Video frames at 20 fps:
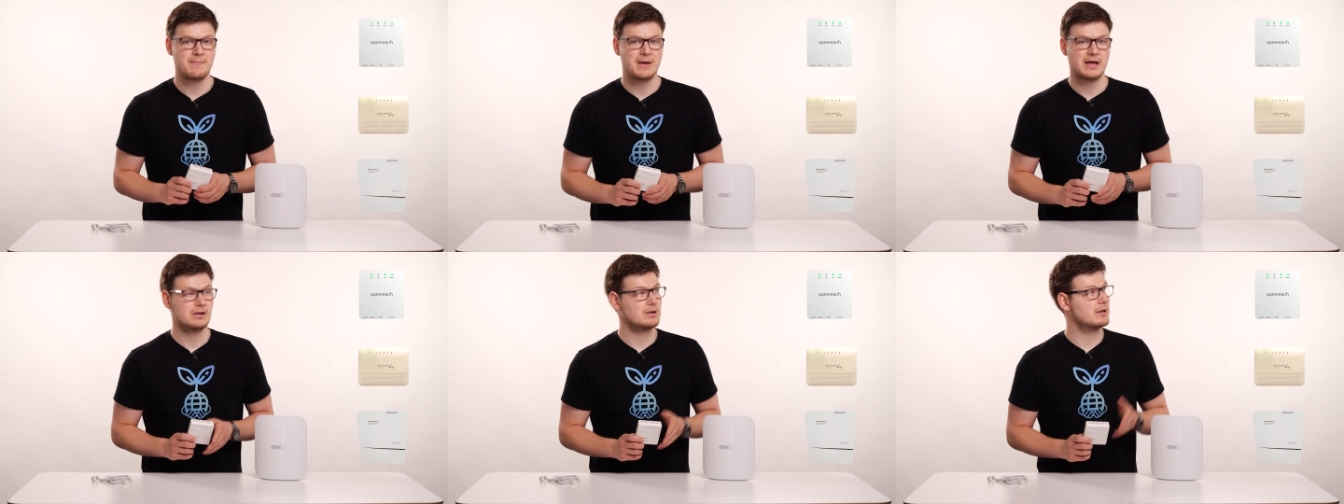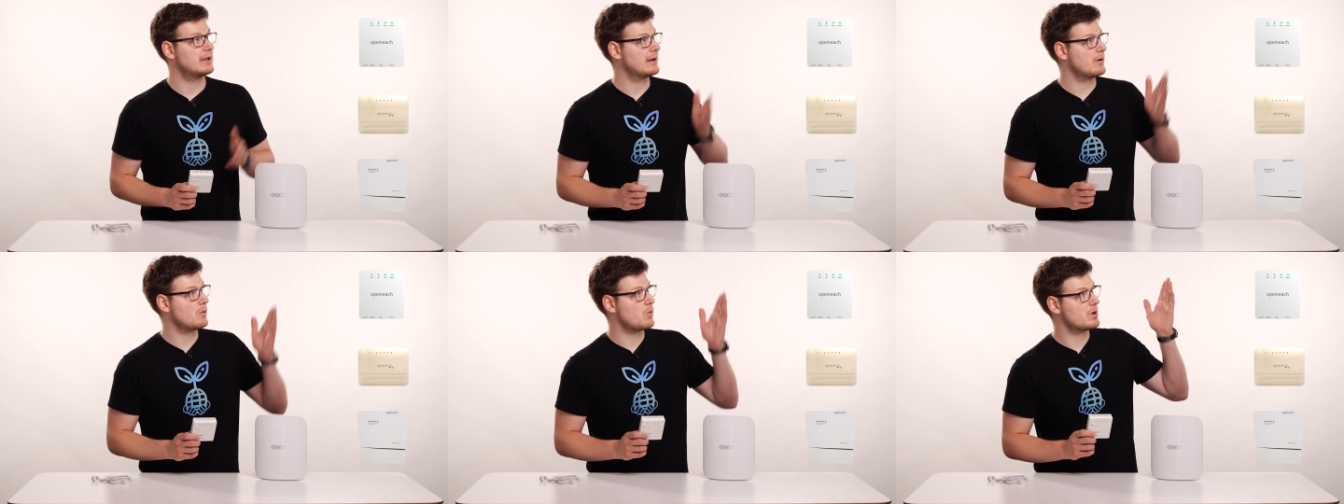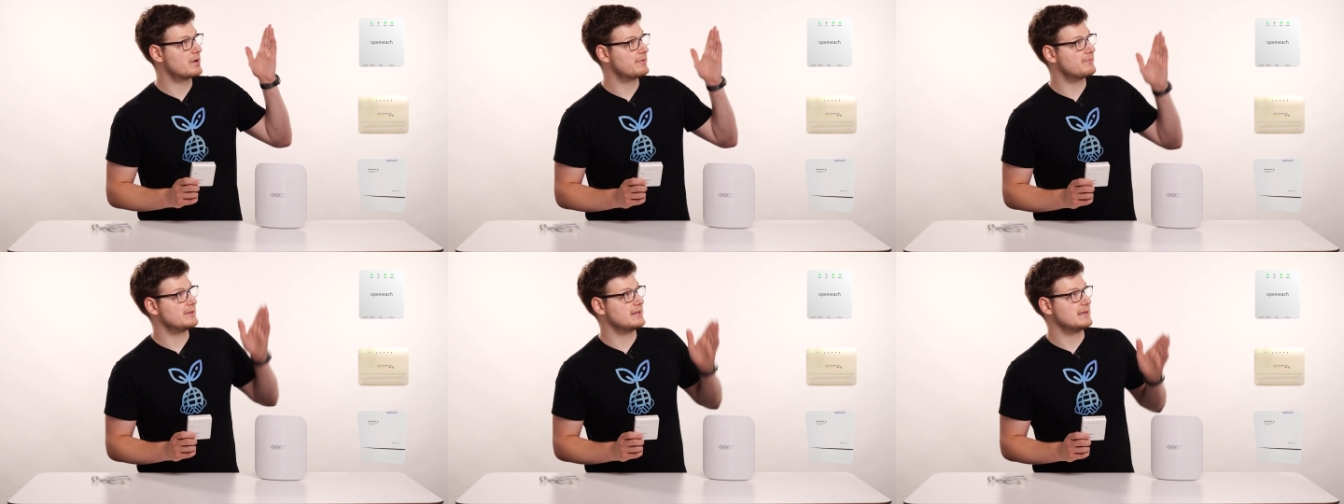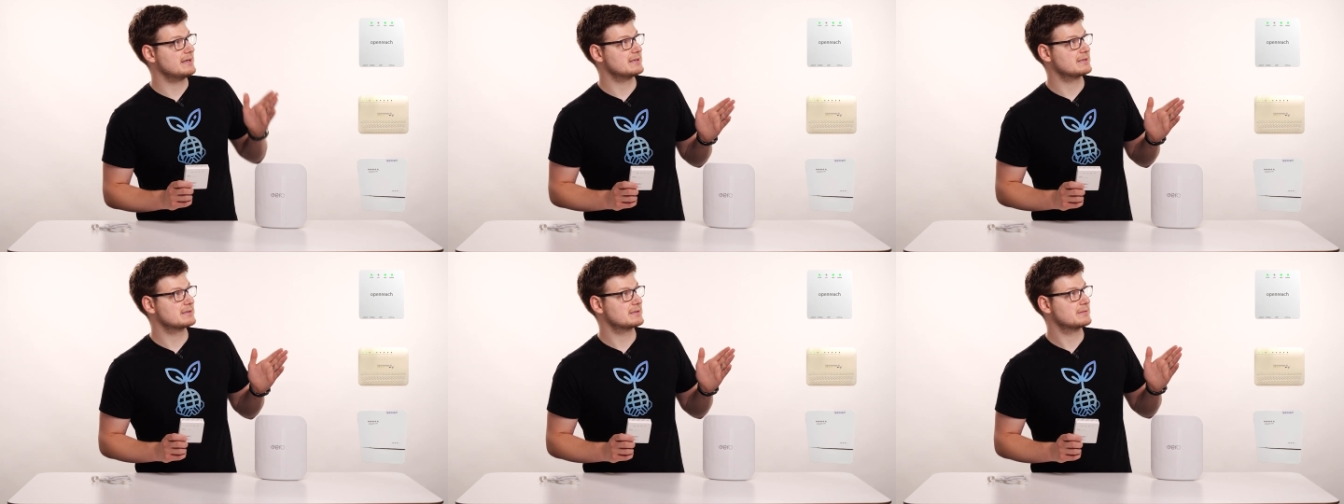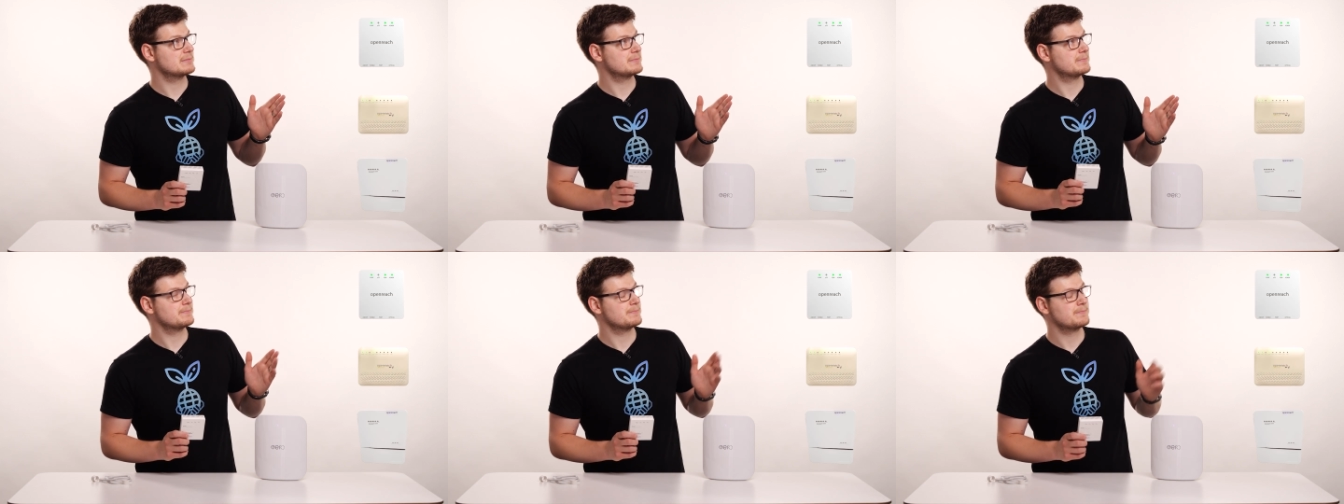it may look like one of
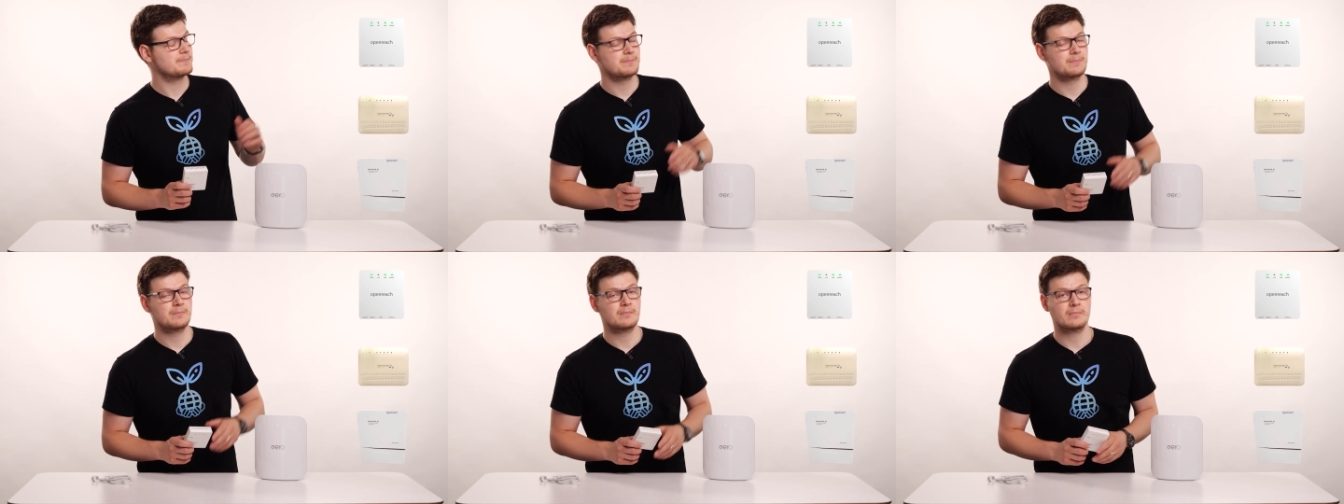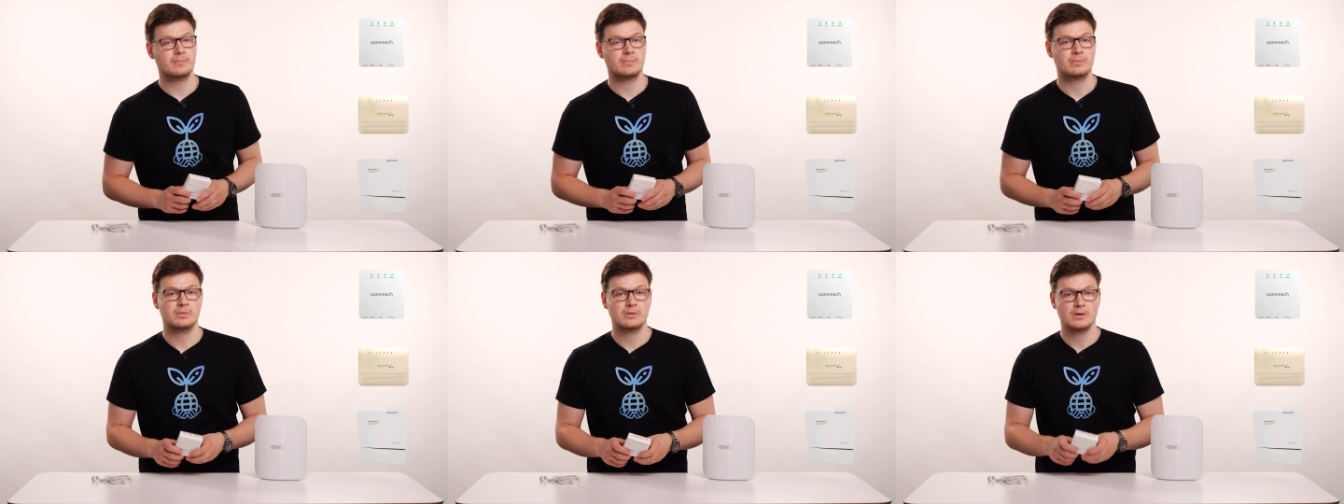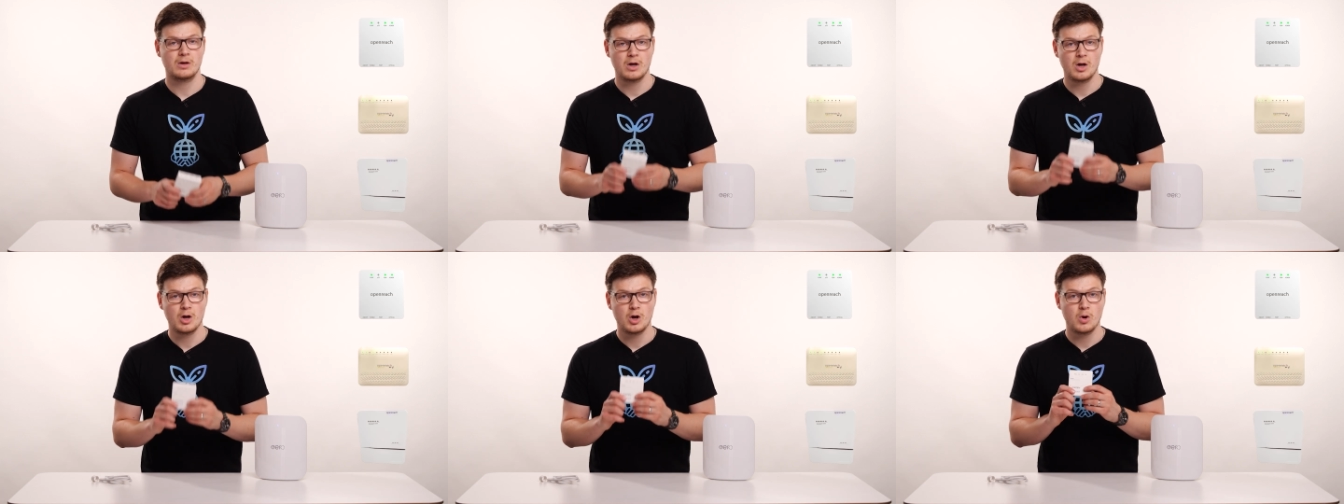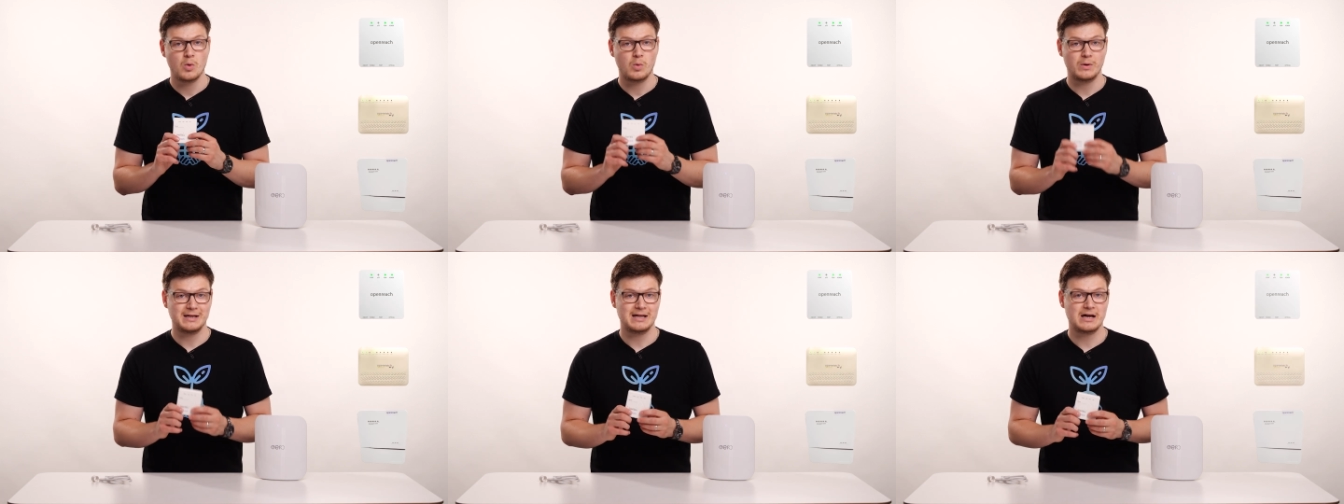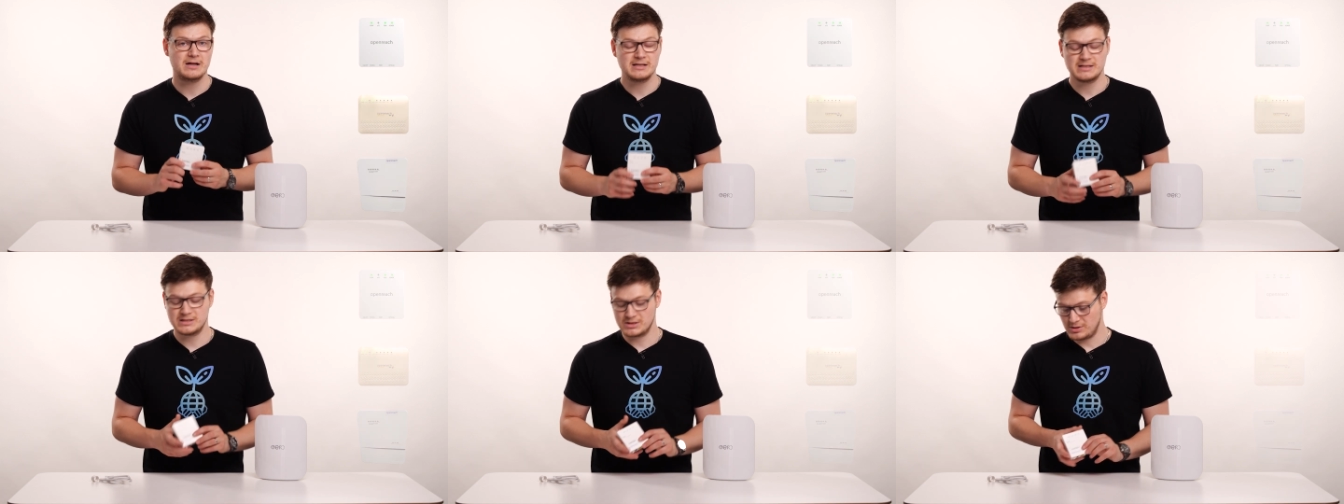these. What you
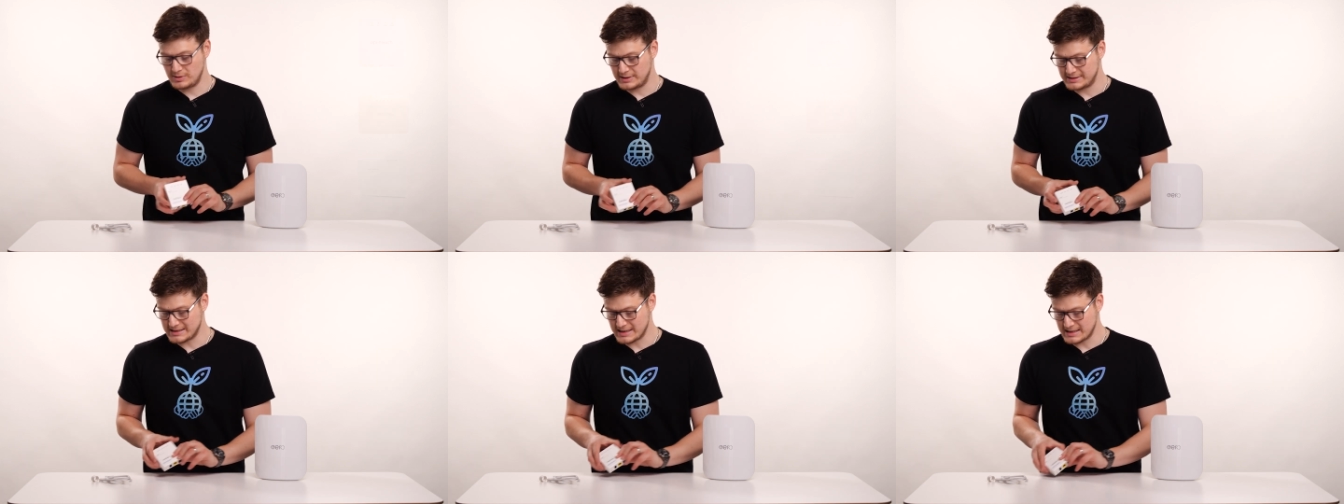now need to do is